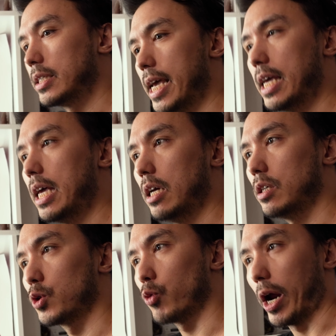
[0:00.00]
Taking
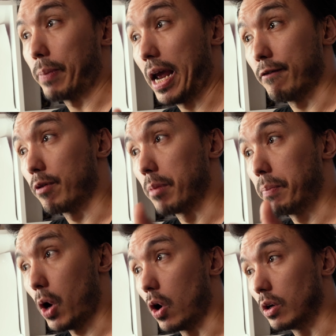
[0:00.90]
direct paint from a
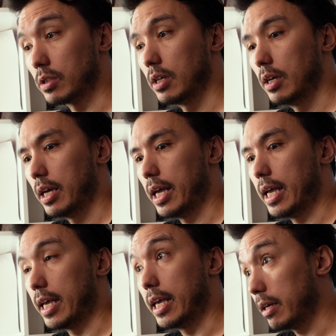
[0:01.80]
pot
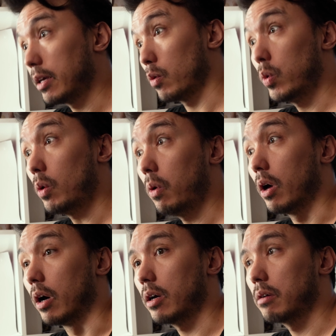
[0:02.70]
will
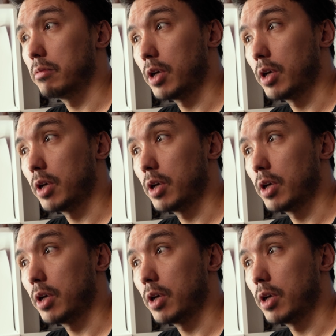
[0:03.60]
work,